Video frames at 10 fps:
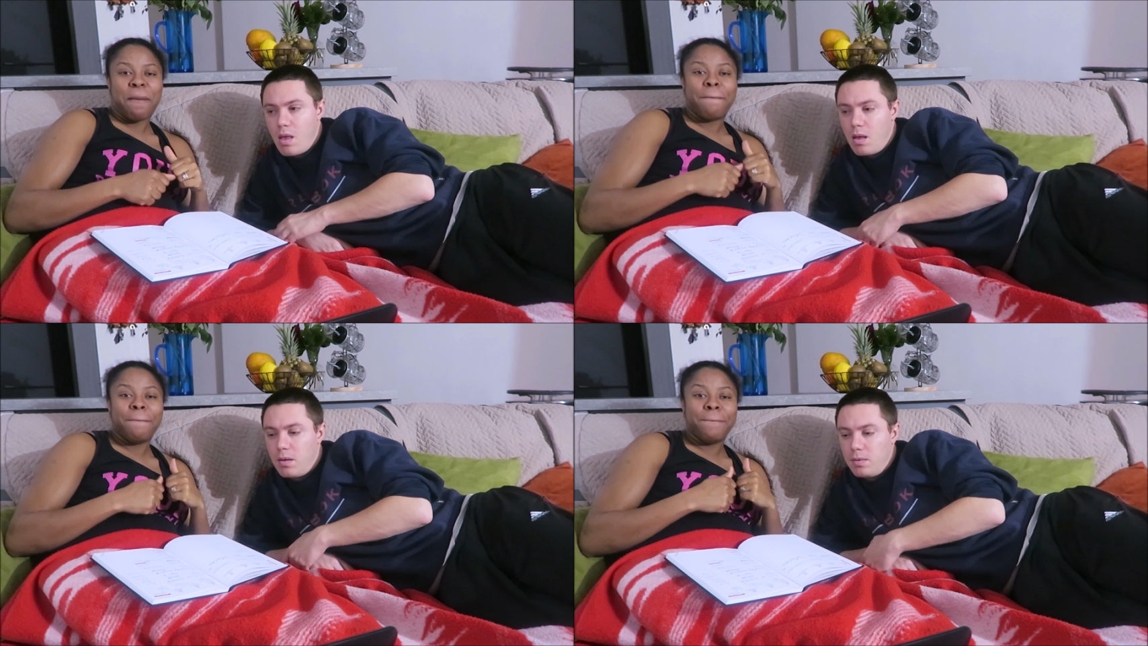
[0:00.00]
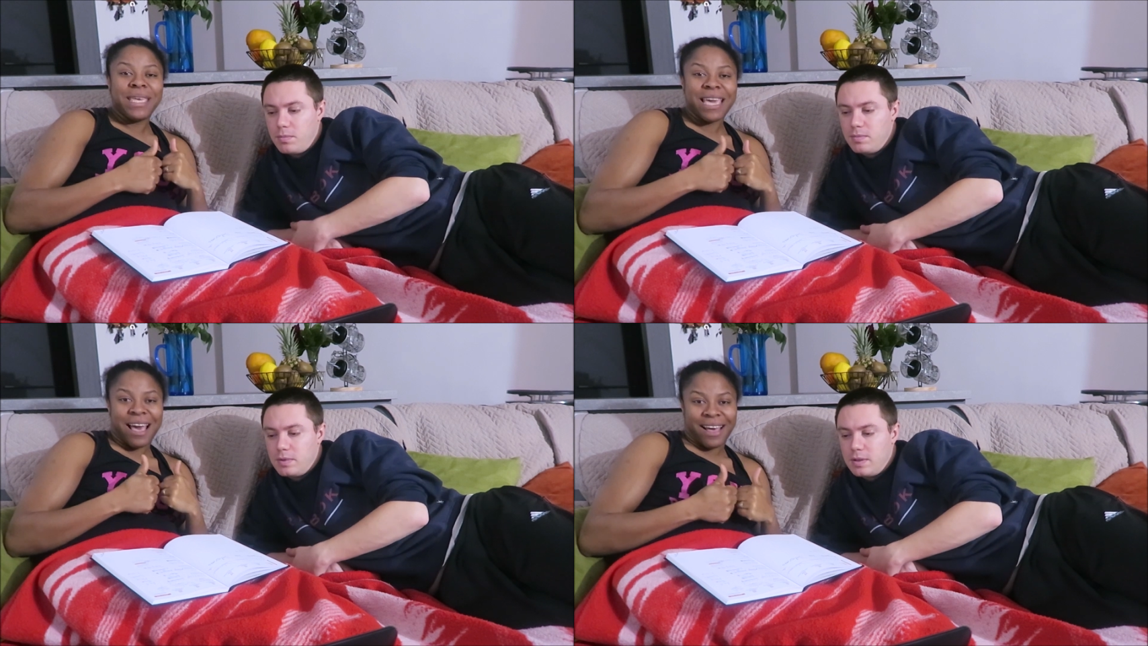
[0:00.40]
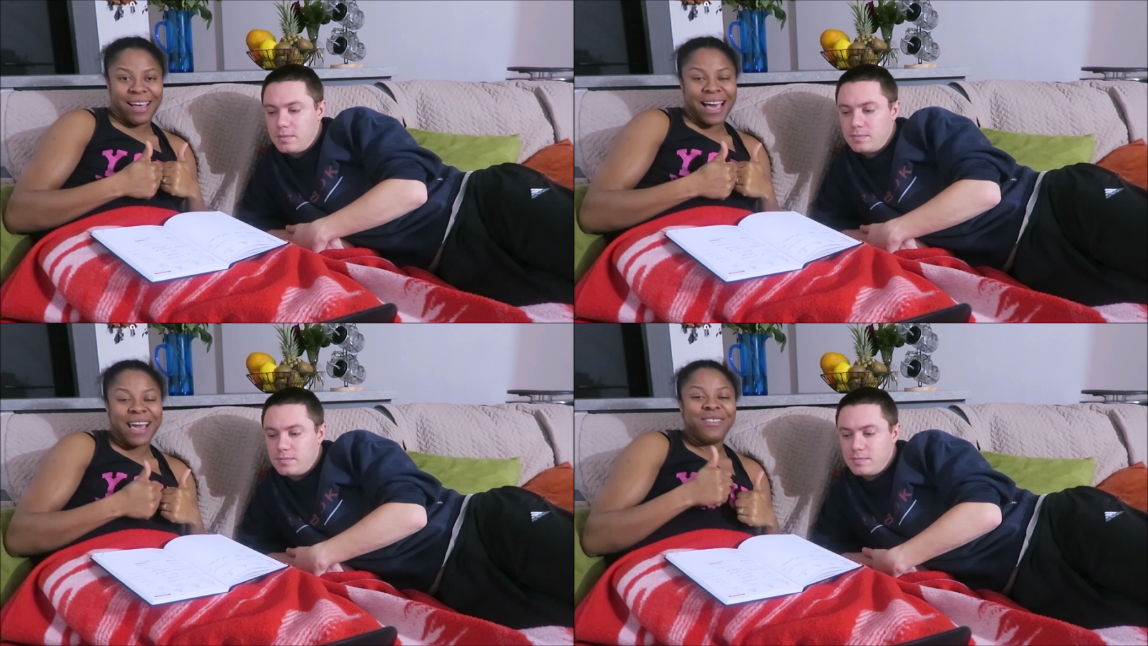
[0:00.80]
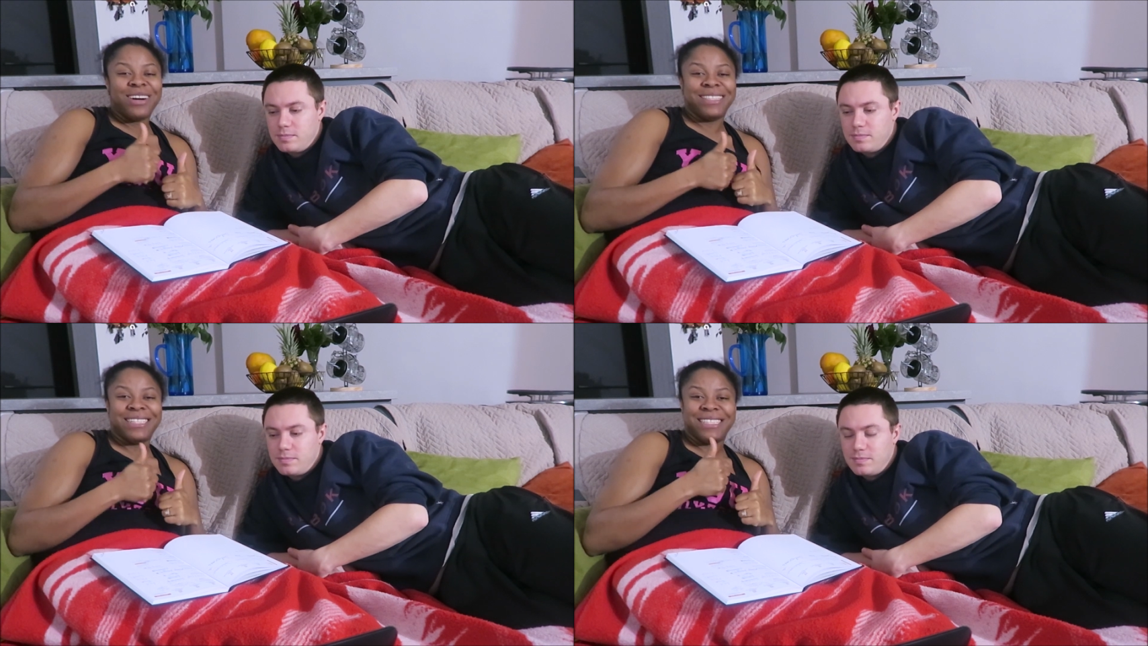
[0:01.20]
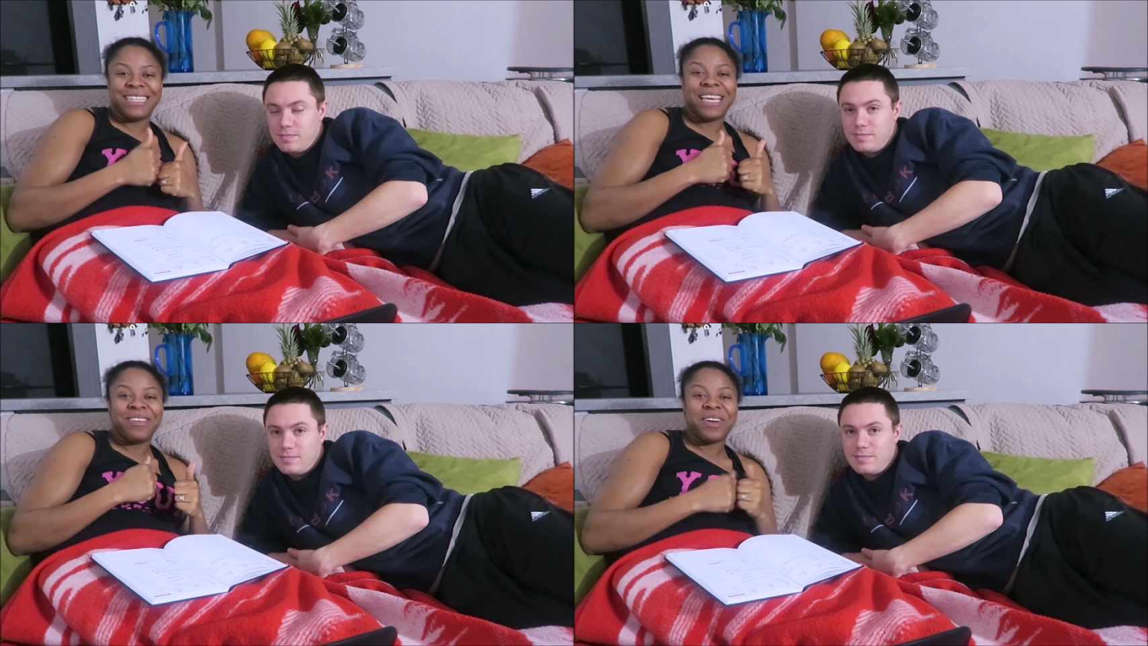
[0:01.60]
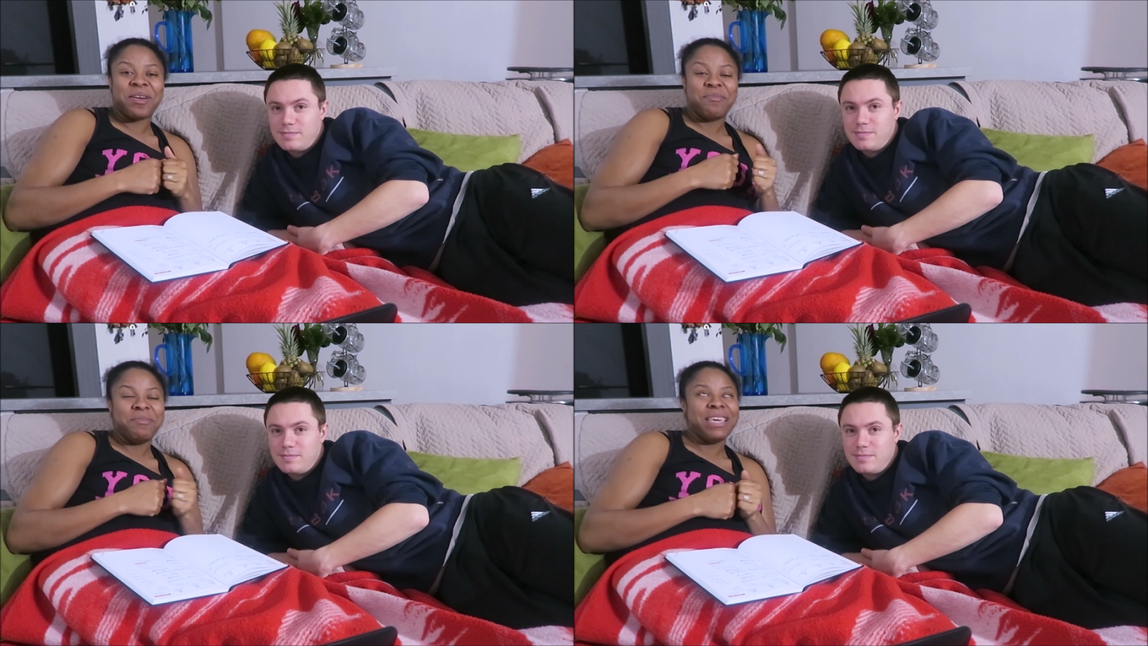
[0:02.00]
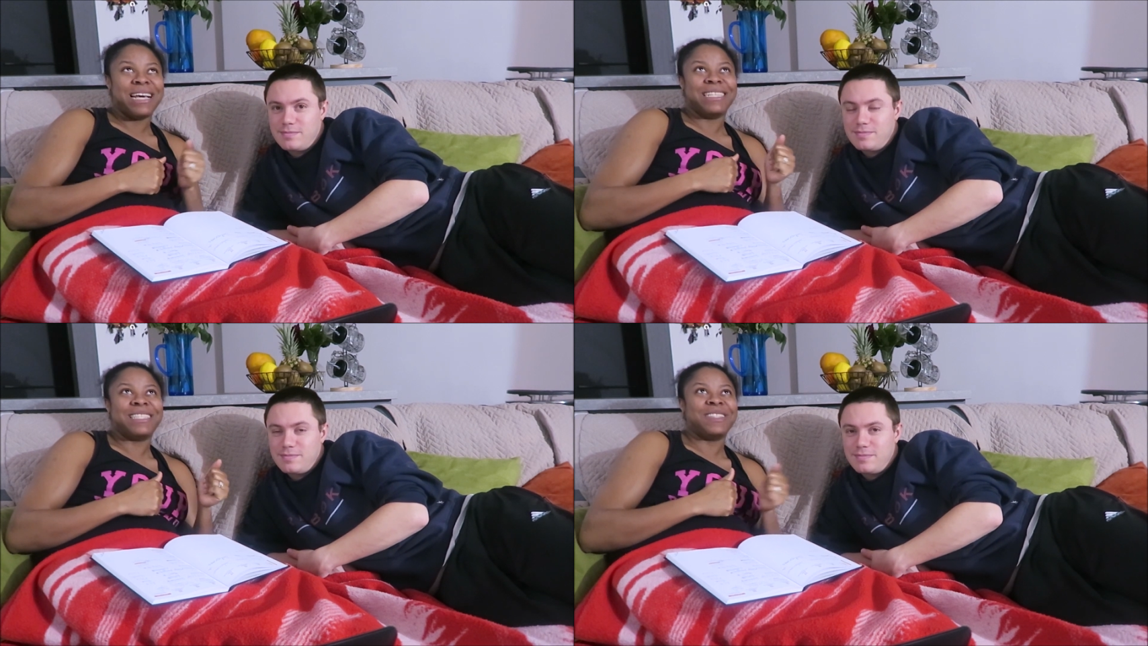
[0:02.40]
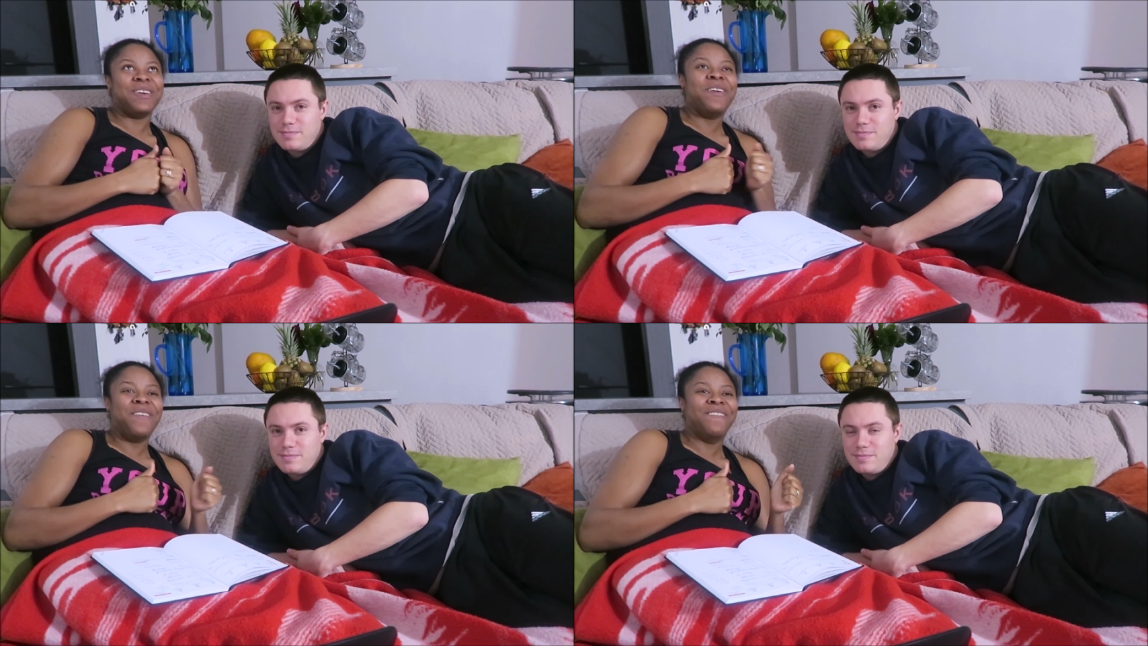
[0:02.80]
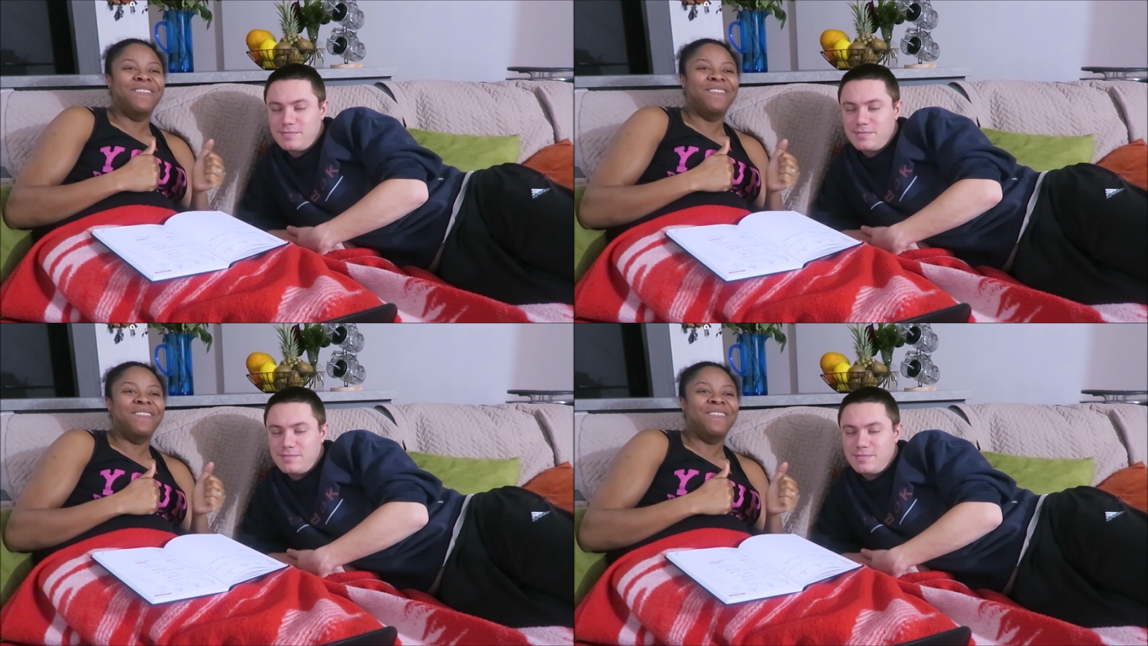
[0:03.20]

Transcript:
Speaker 1: Mia. I wanted to name her Mia so